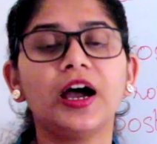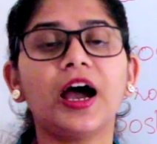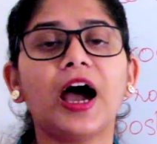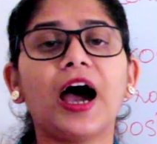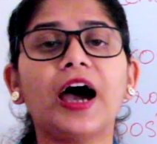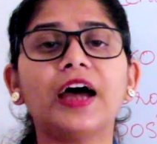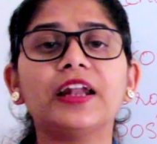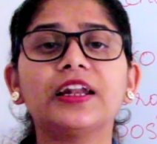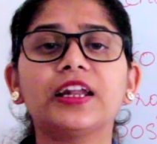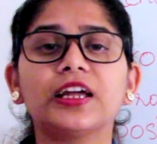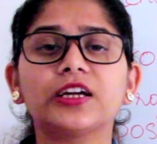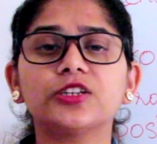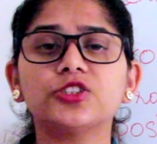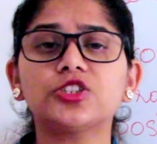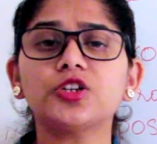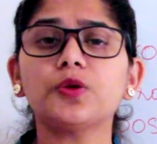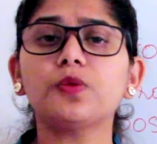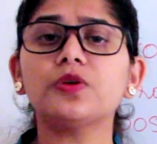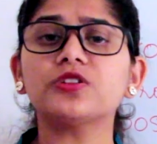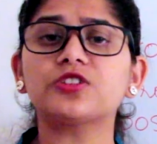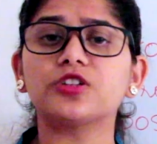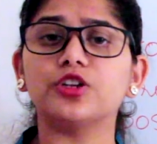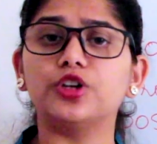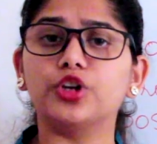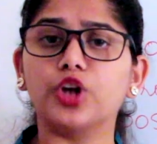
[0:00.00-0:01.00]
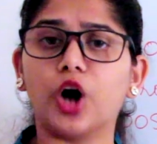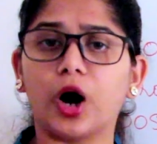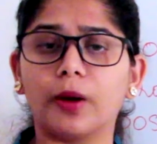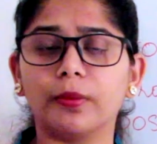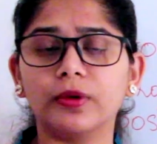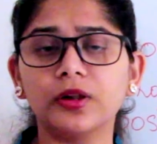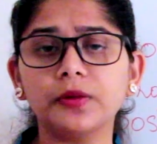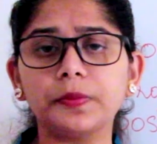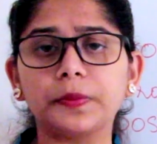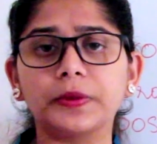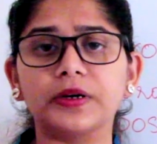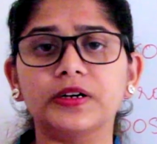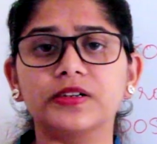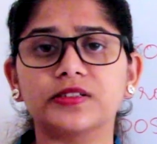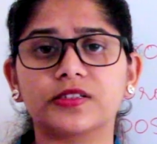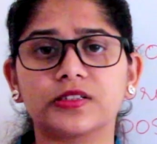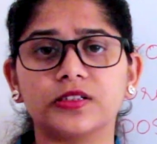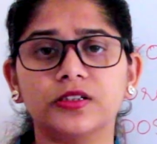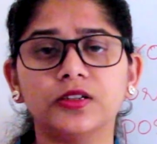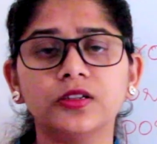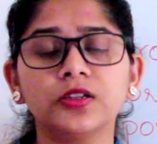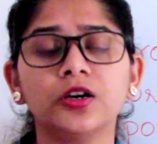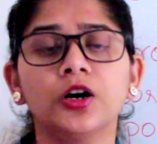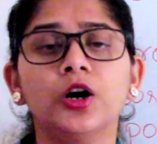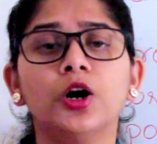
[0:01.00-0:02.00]
And Lencho was a normal
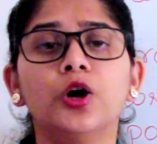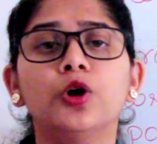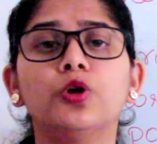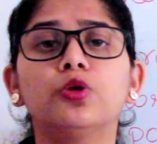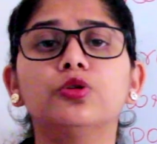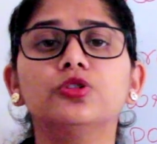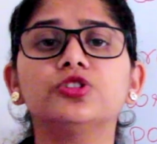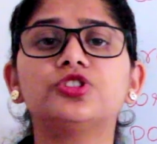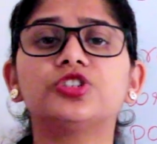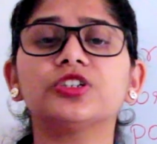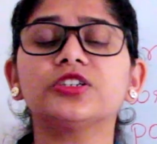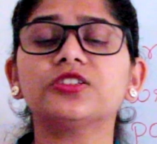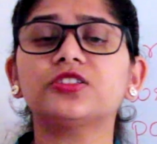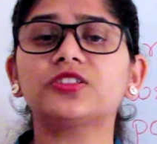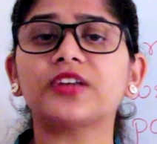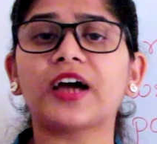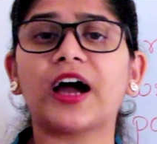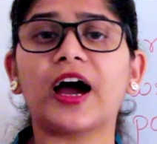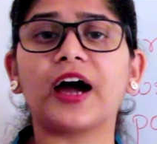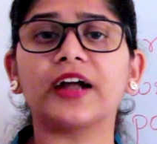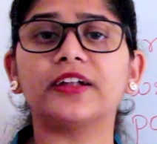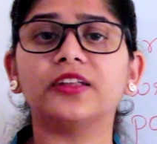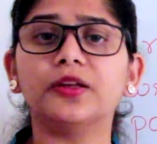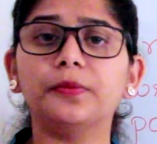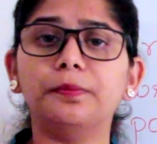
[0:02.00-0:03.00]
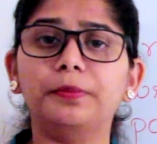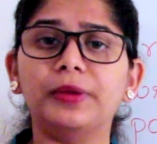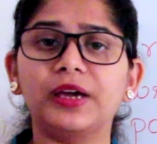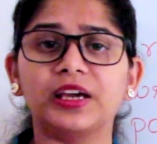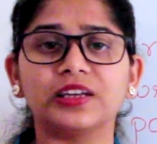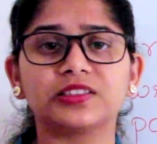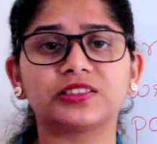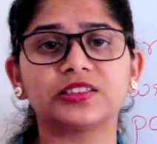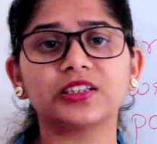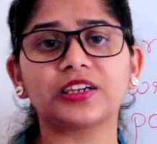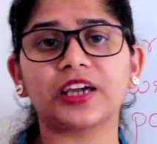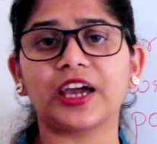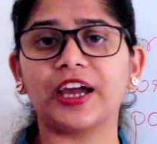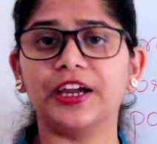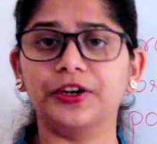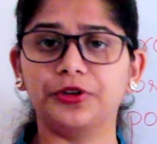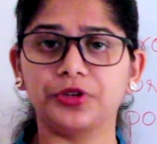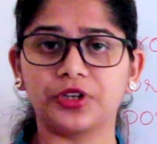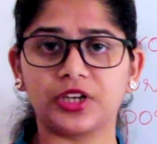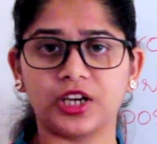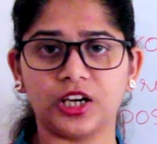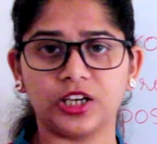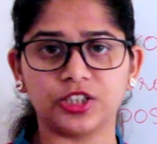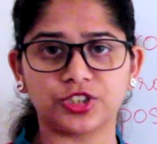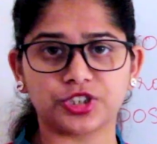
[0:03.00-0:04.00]
person who just had the basic
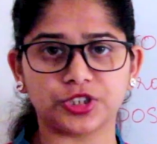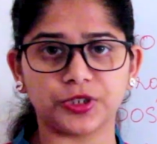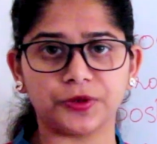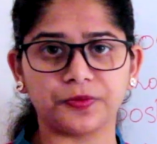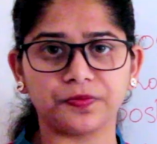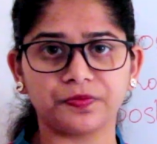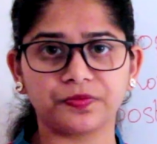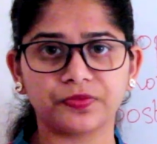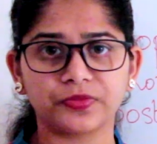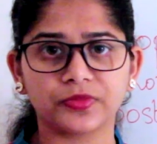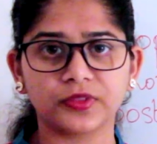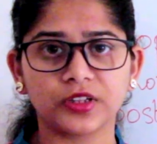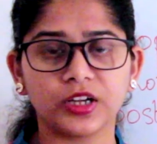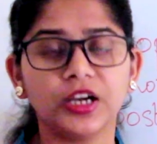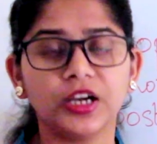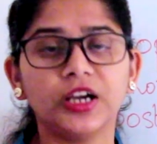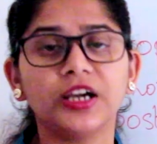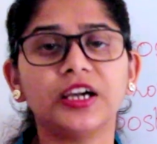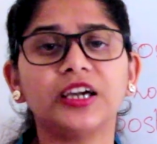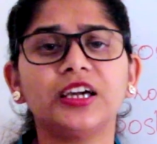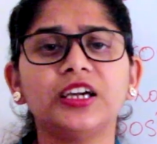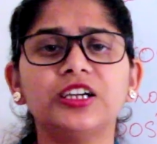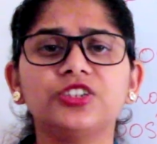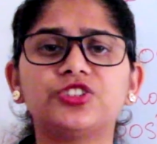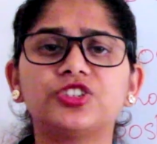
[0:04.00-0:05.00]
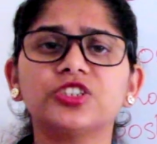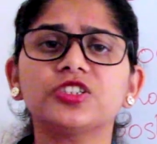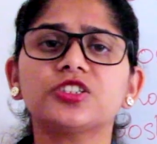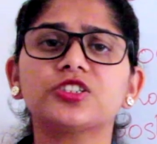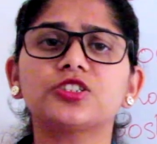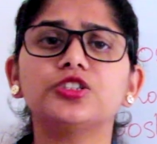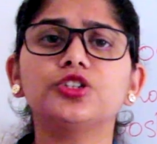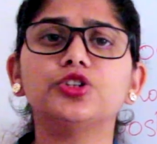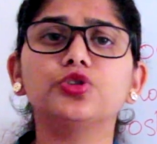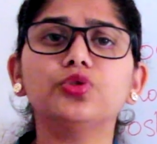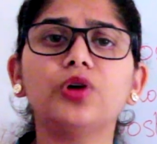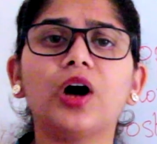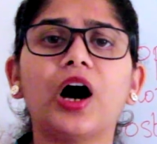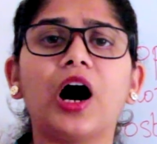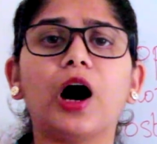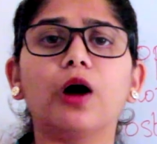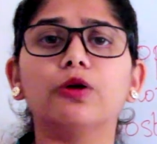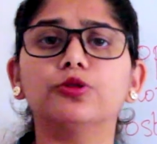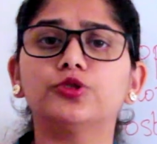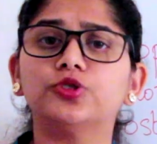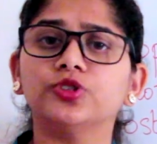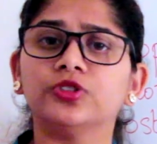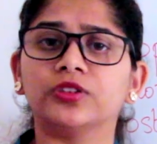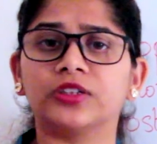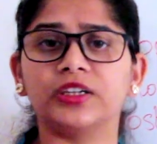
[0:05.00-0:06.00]
education. He just knew how
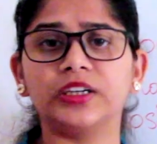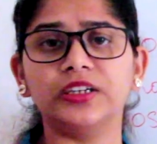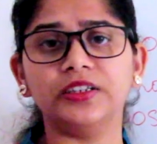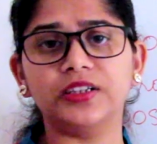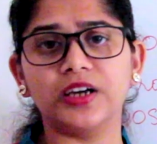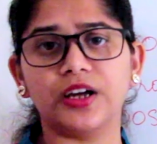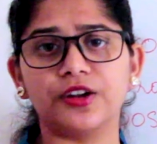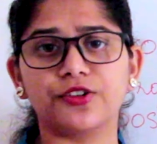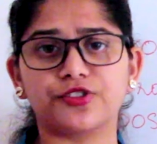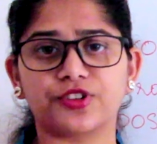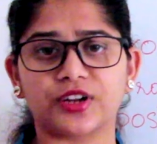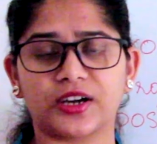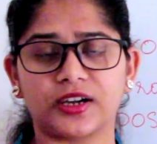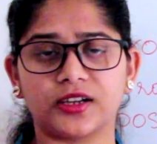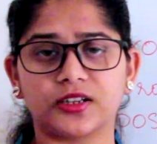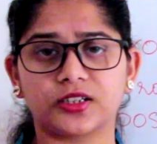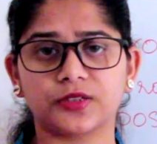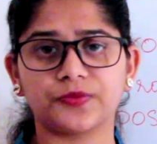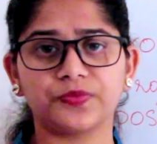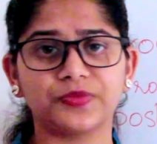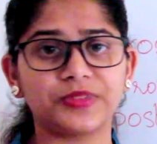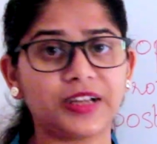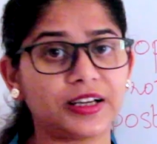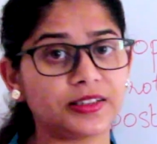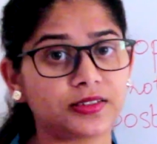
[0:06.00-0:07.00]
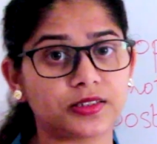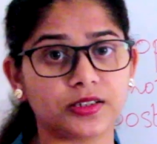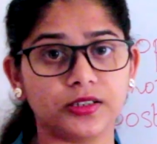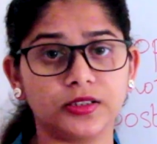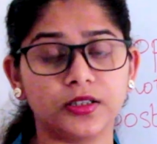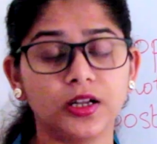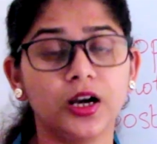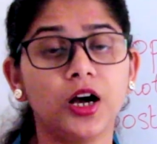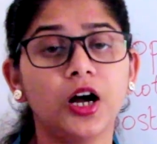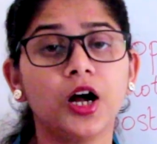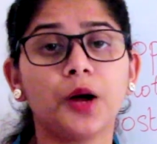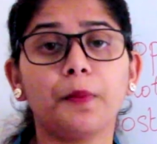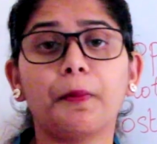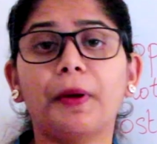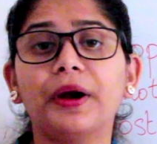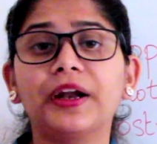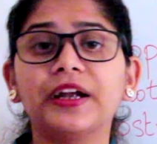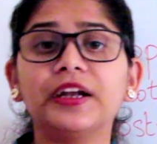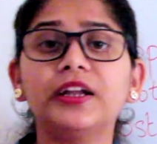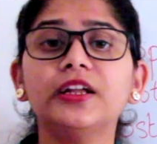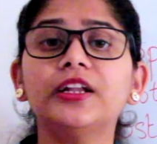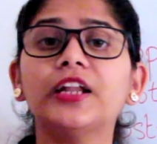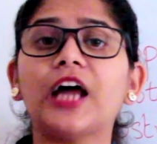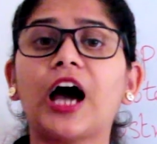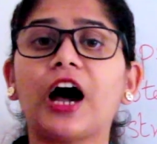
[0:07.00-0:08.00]
to read and write, that's it. But he
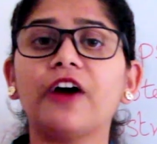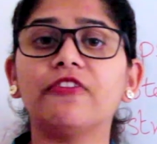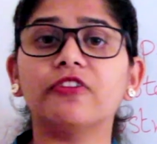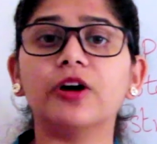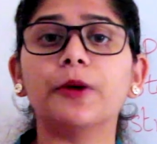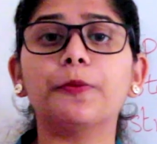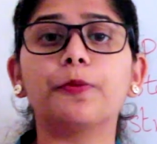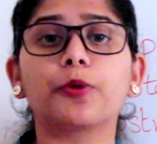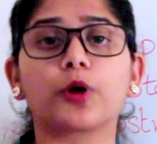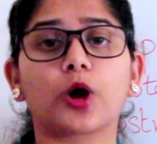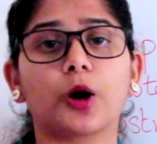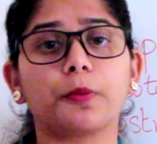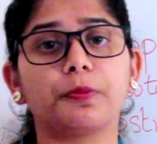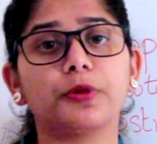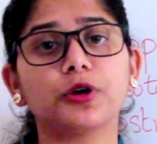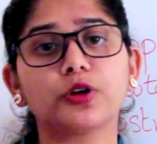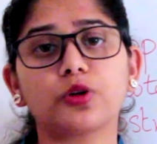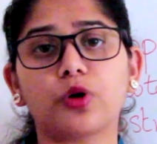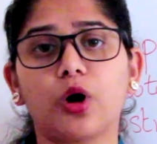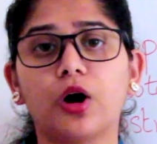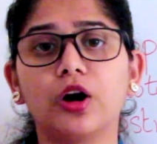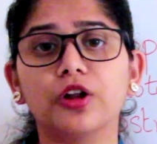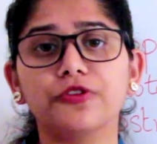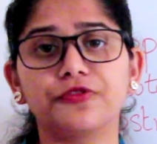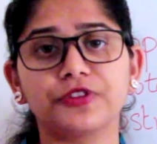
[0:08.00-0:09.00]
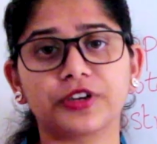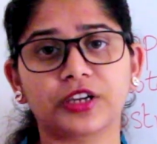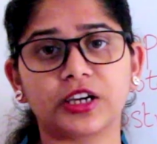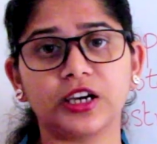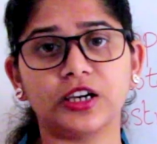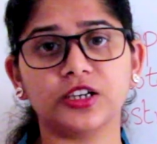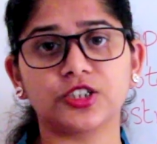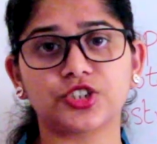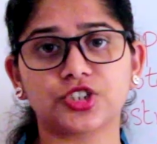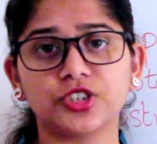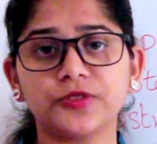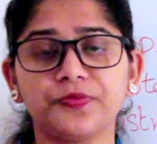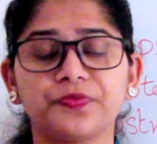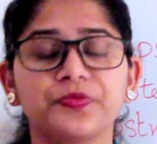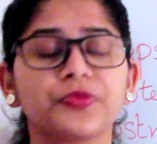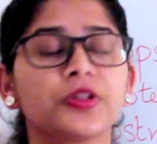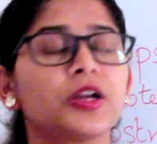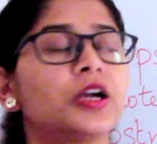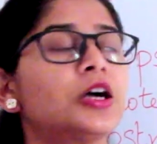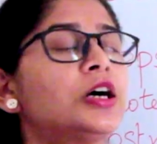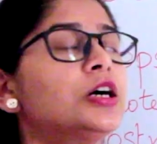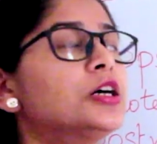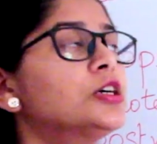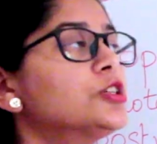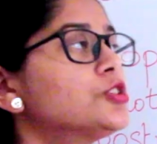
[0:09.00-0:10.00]
didn't have a proper qualification.
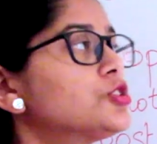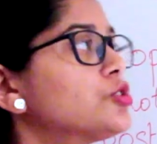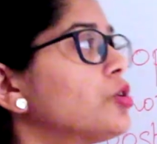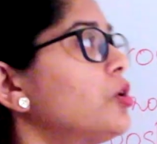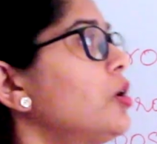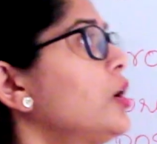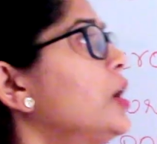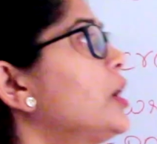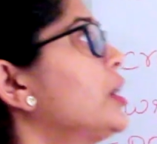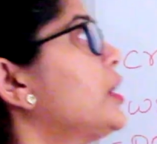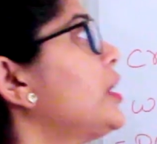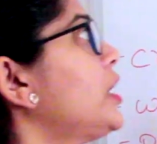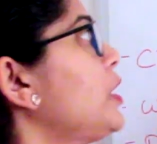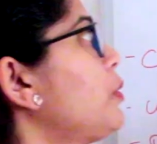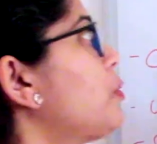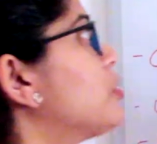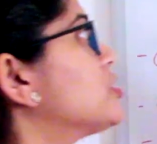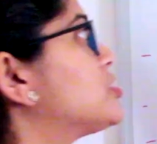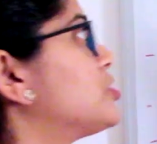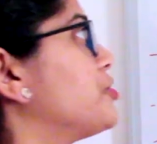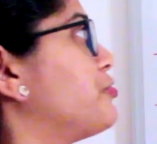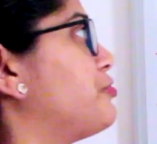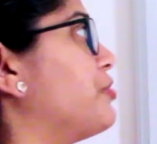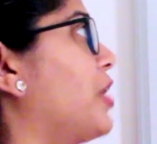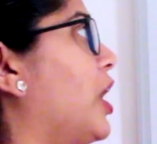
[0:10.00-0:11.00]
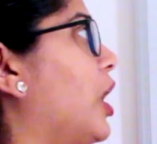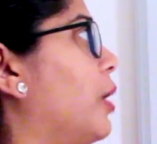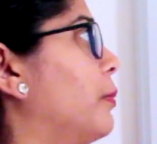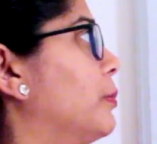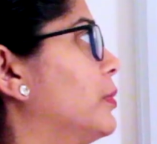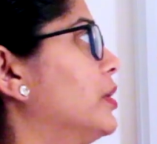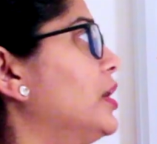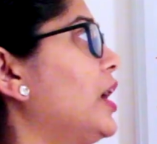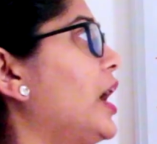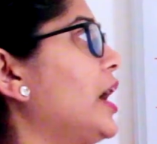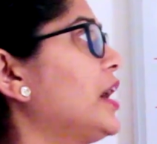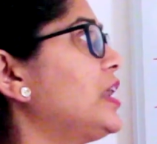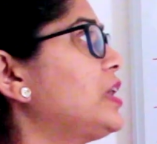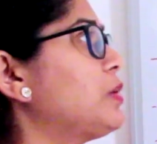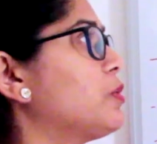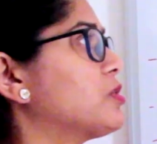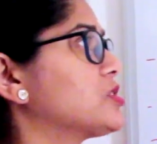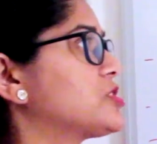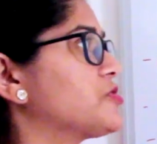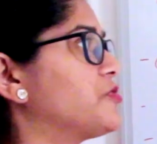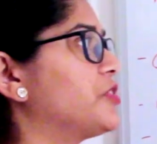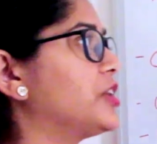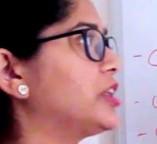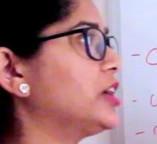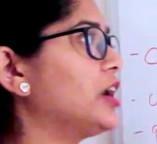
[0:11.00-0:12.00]
So he was a farmer and he
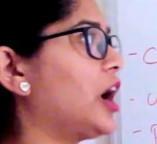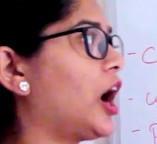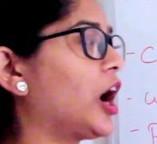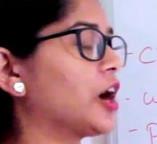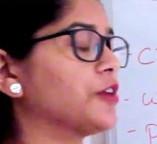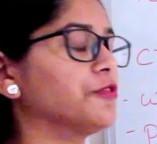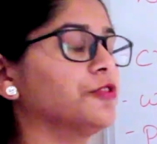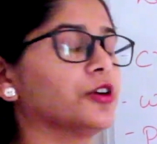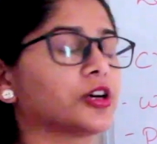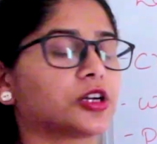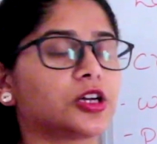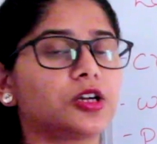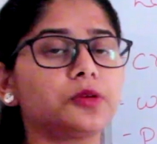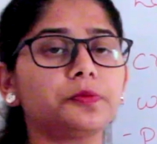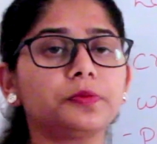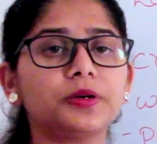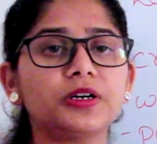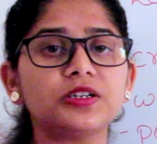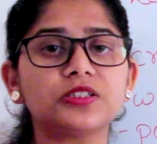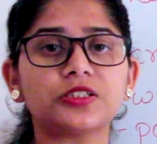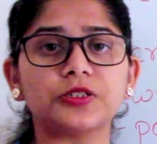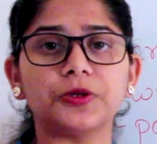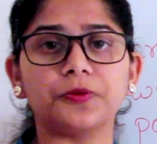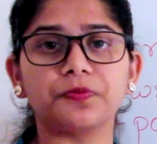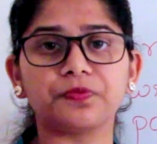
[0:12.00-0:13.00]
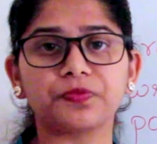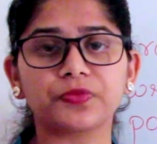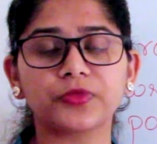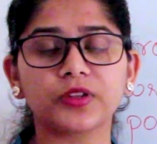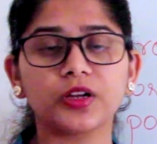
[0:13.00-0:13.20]
was a very hard-working person.